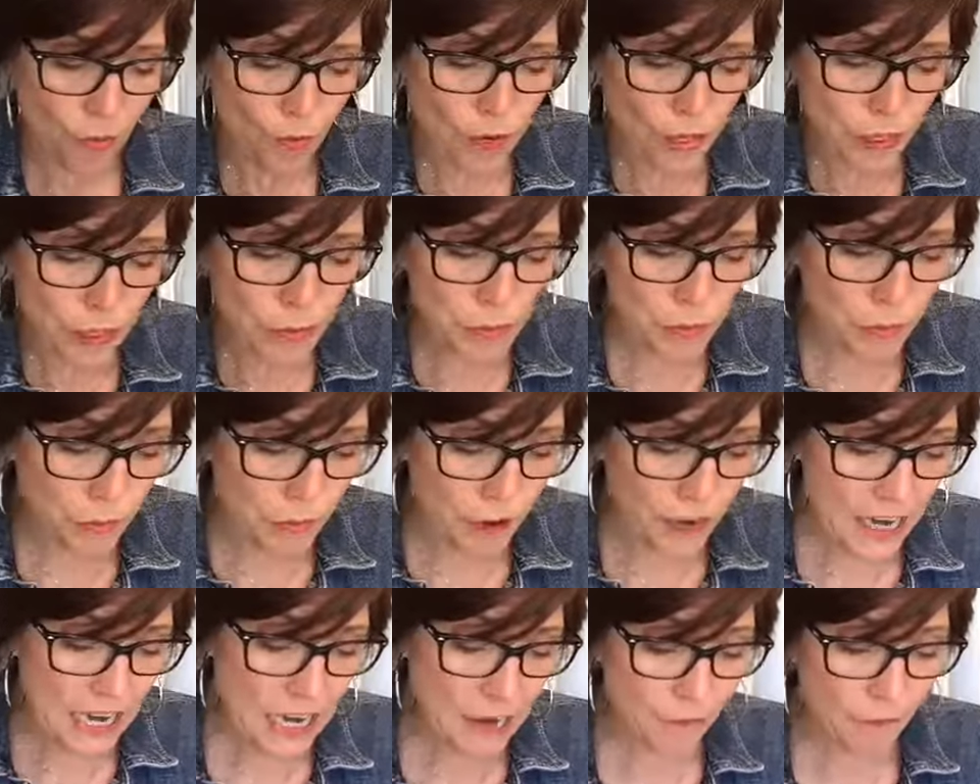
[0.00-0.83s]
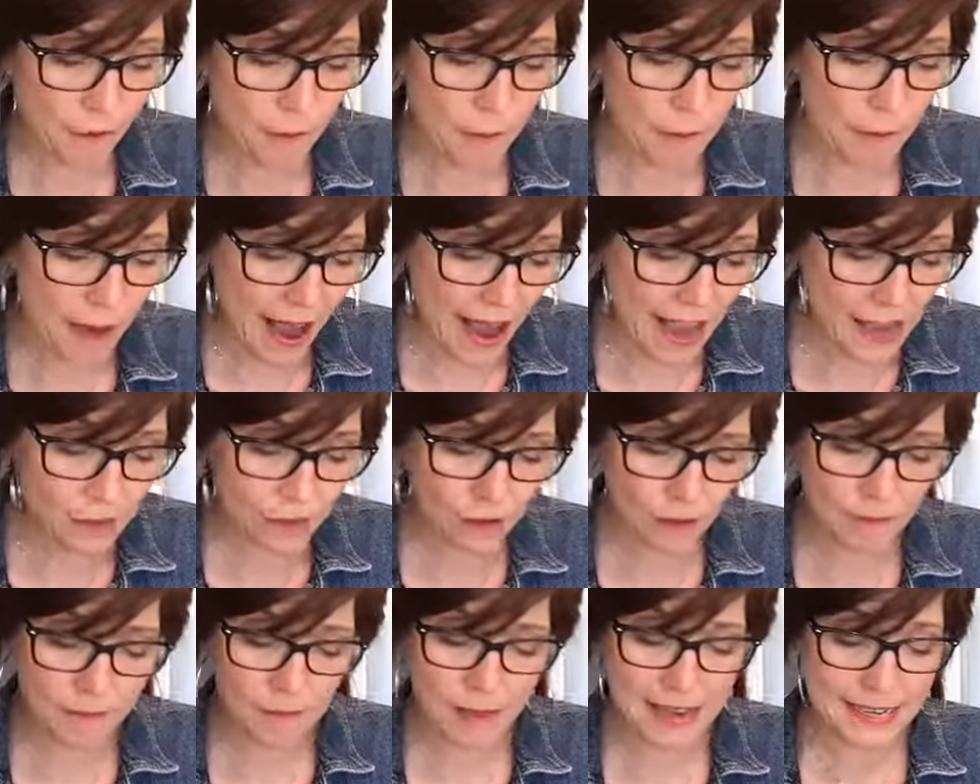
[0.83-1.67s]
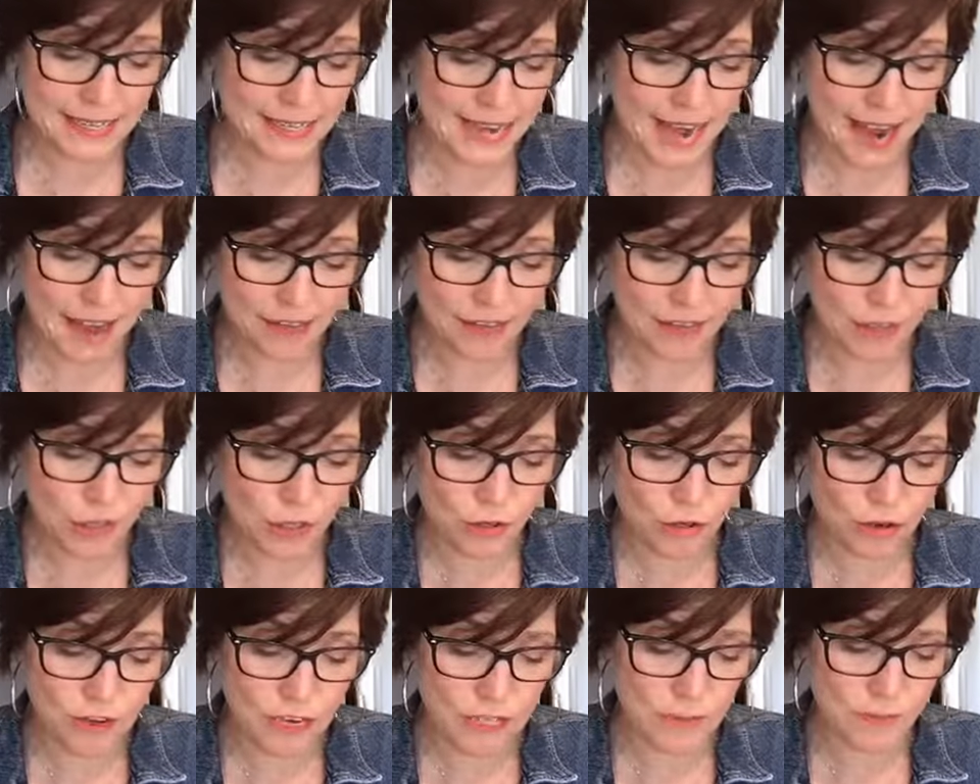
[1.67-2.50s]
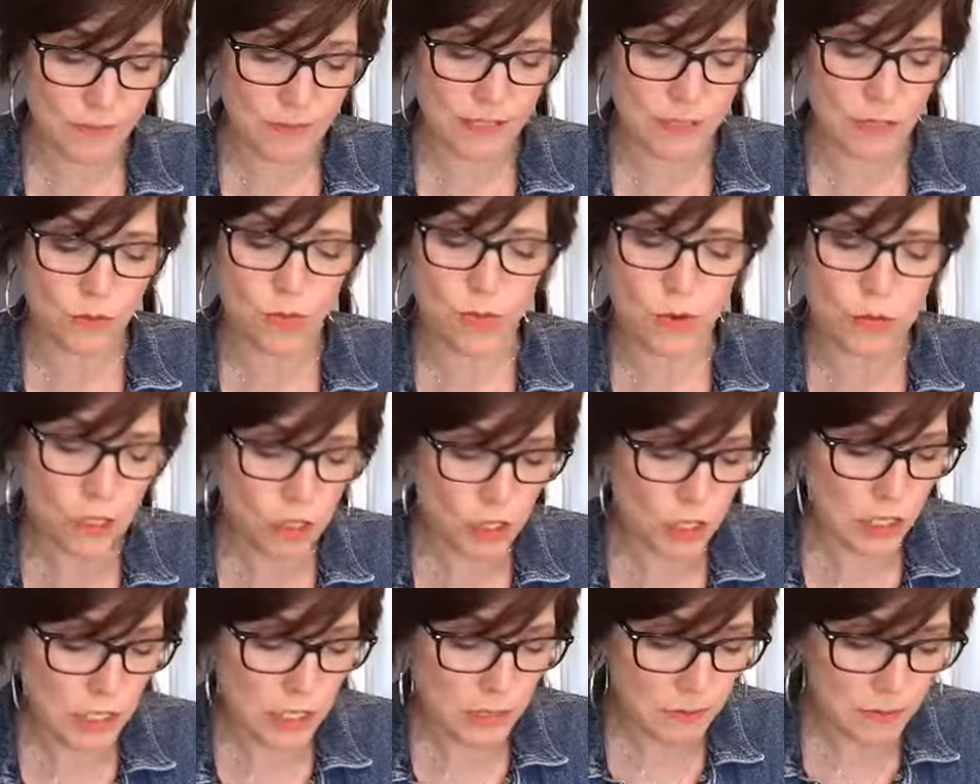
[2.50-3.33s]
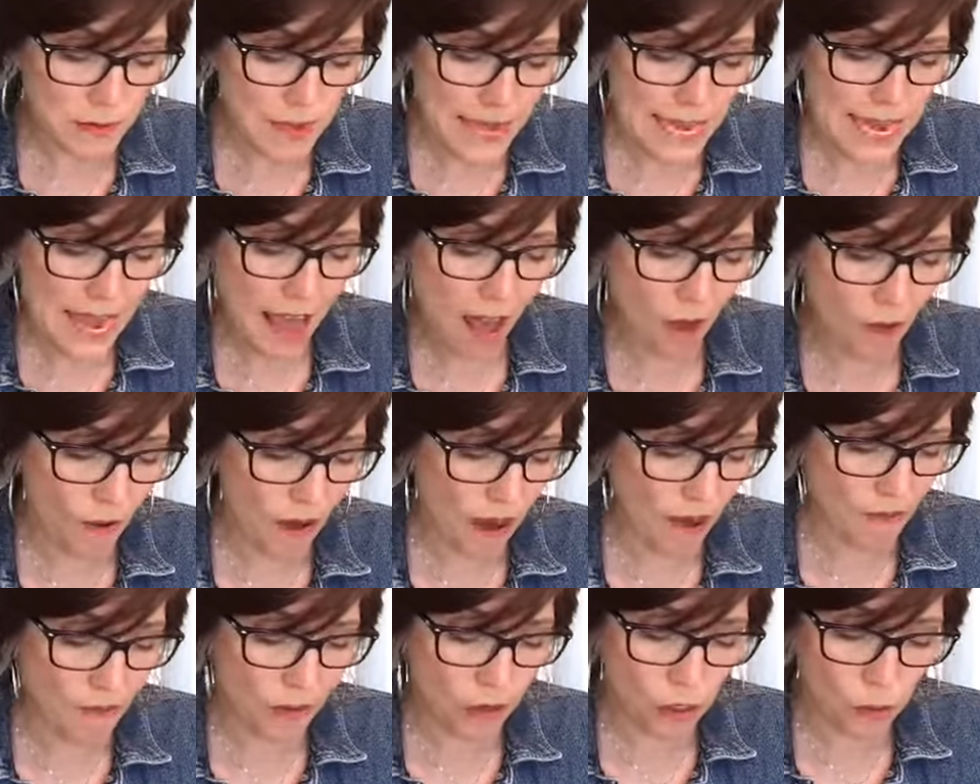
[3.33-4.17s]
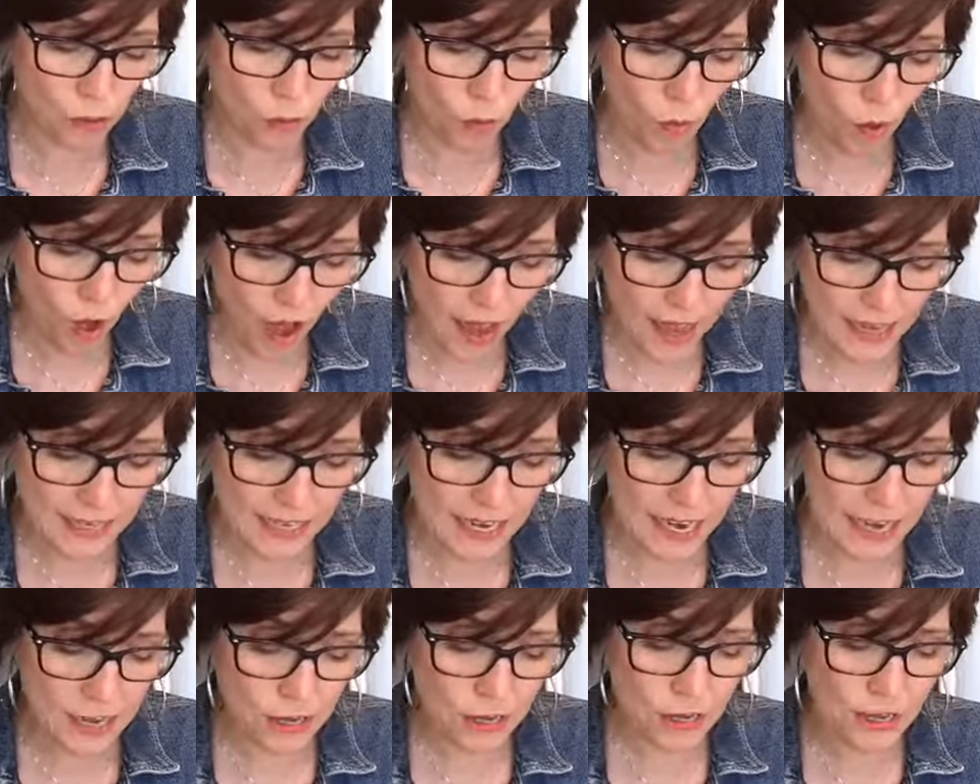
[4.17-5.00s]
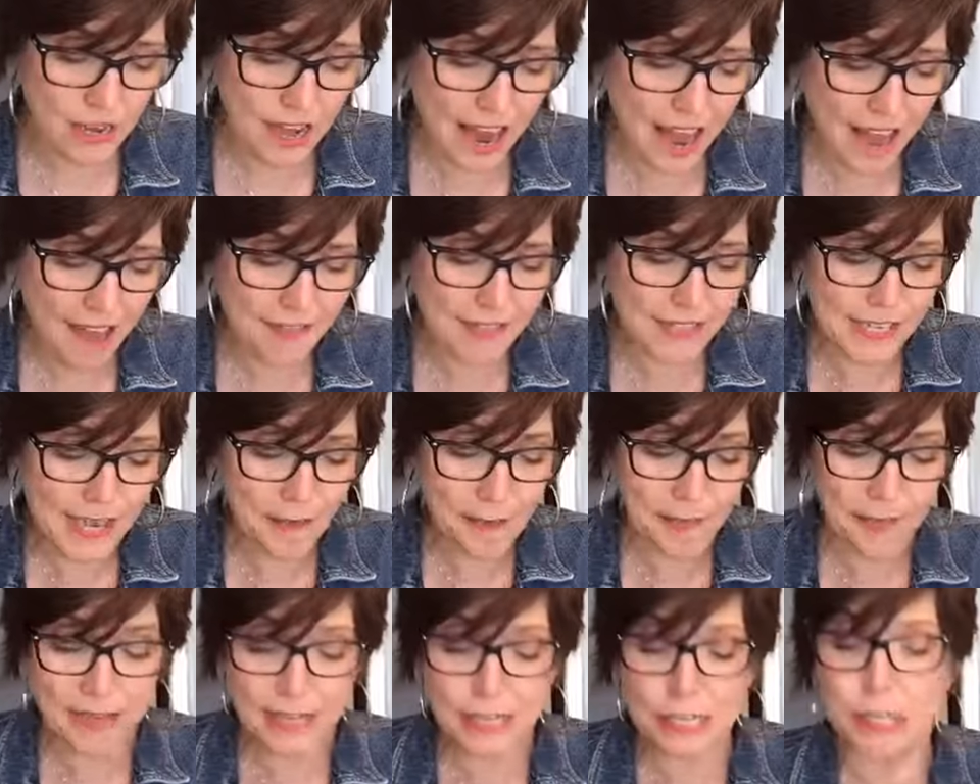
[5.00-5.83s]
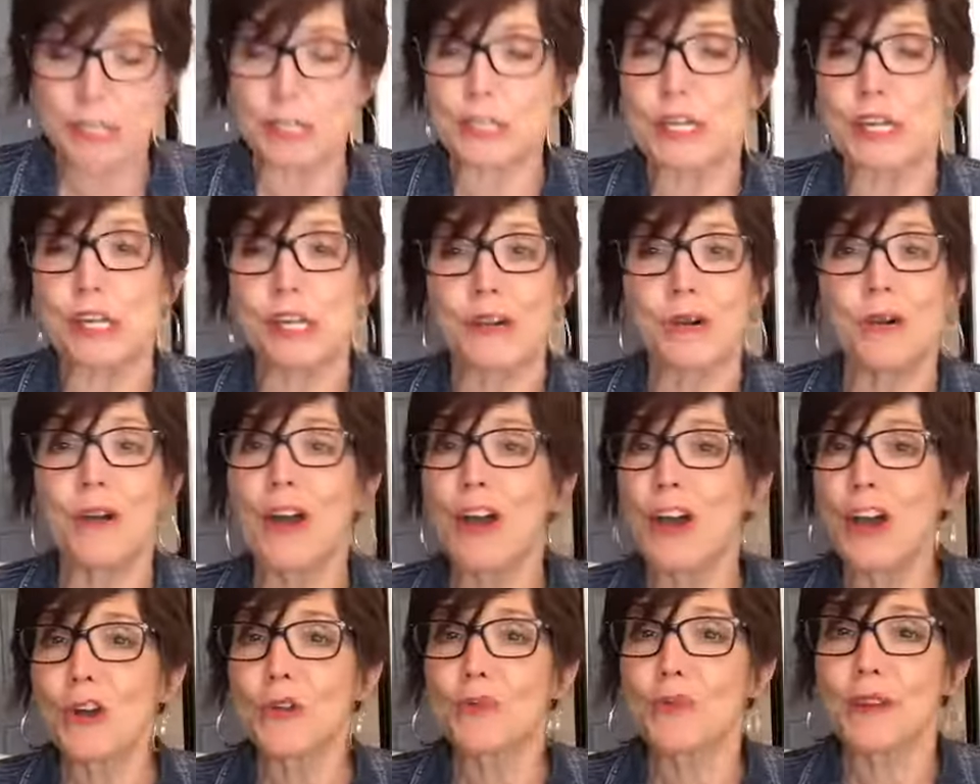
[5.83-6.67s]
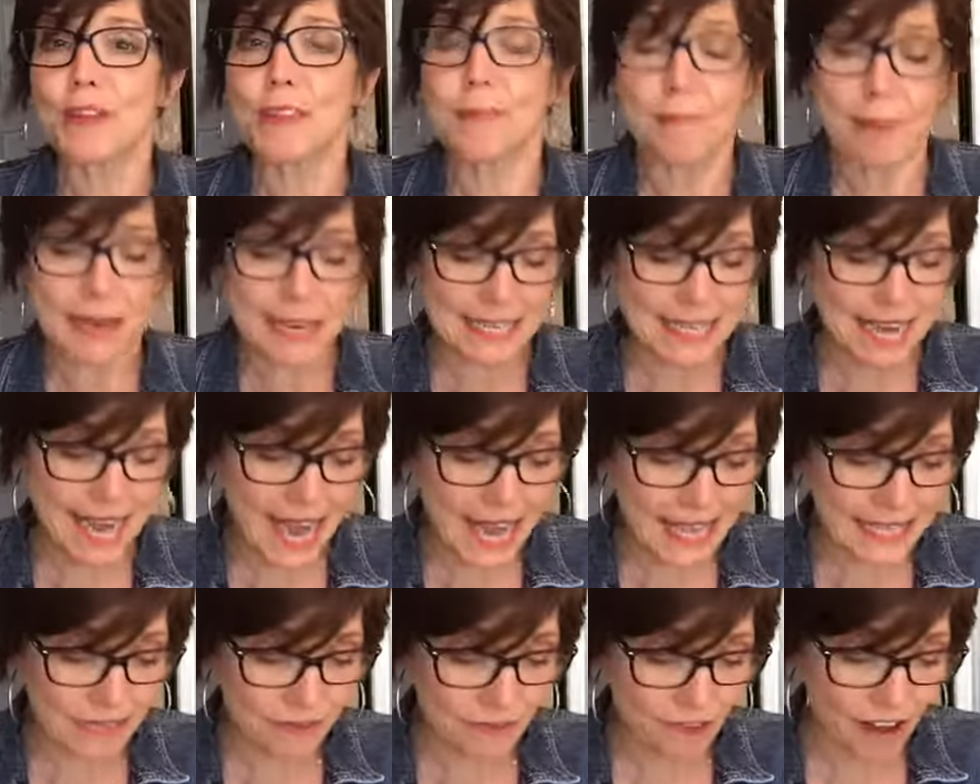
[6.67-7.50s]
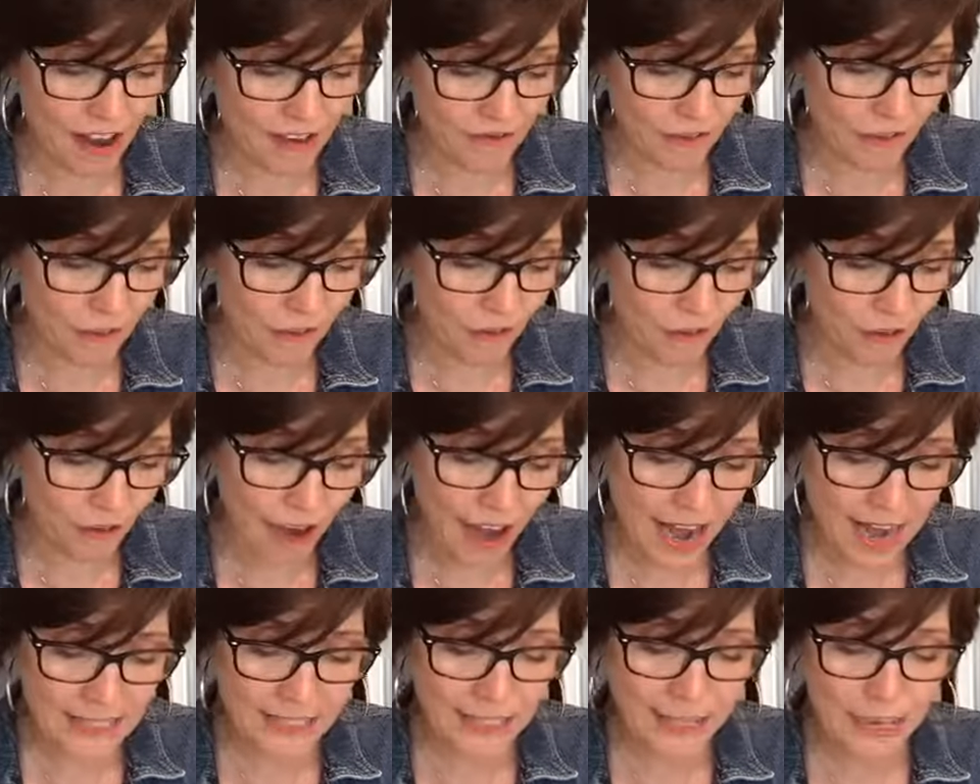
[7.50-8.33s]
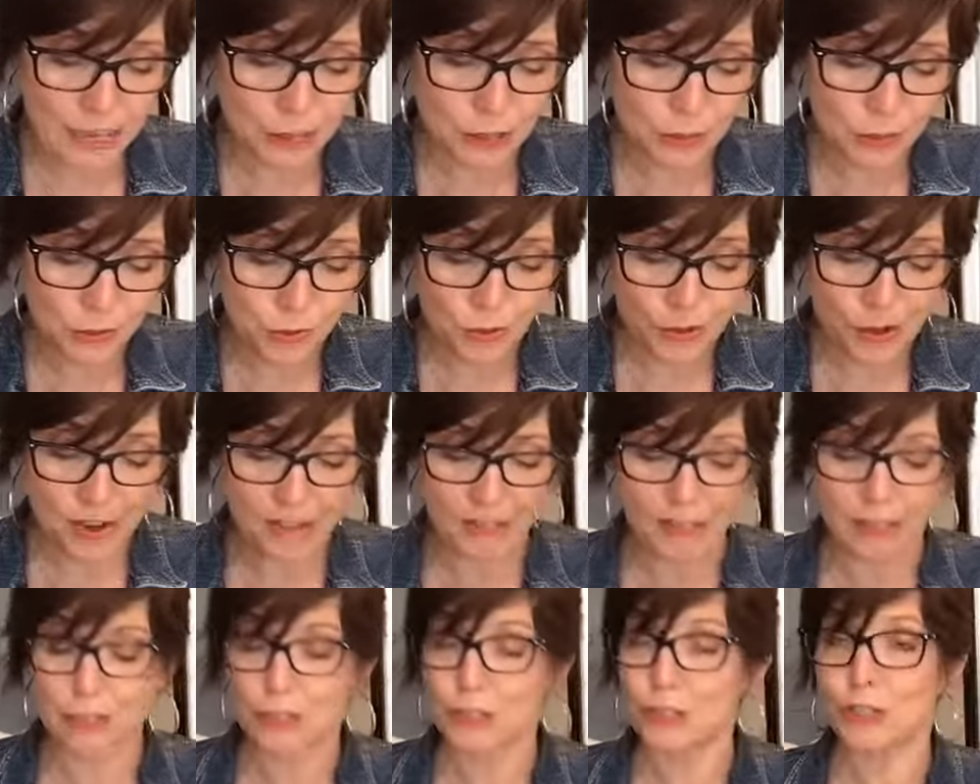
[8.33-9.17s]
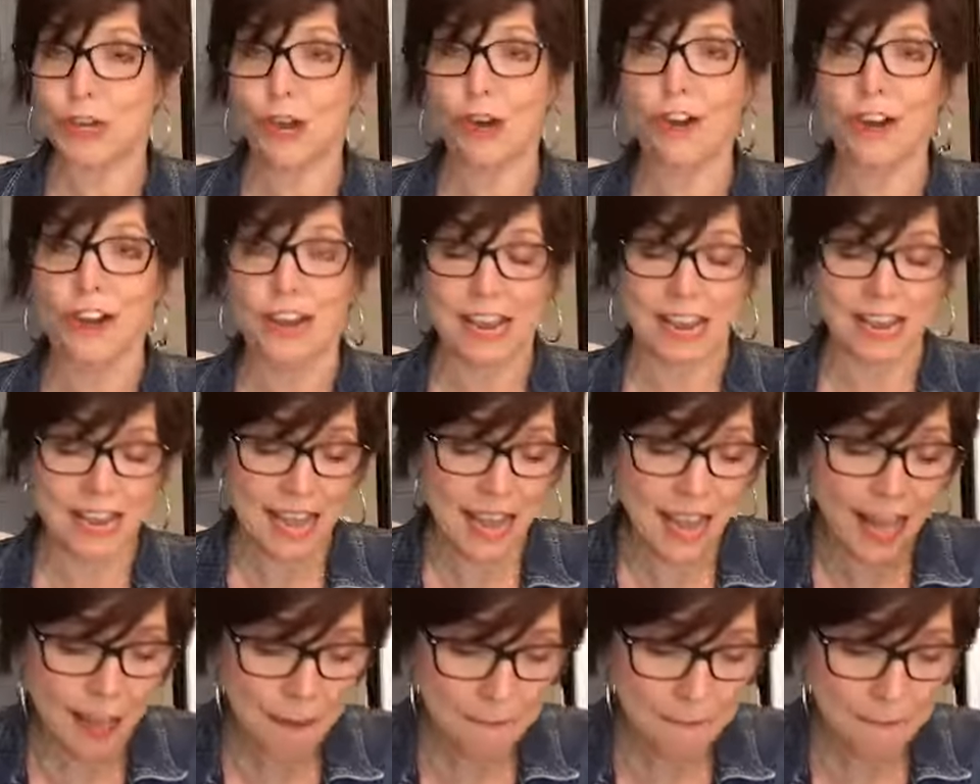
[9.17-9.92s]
Would you bring a reminder of my dad this Christmas? Would you speak however you want? And could it have something to do with my dad's favorite phrase, enjoy the journey?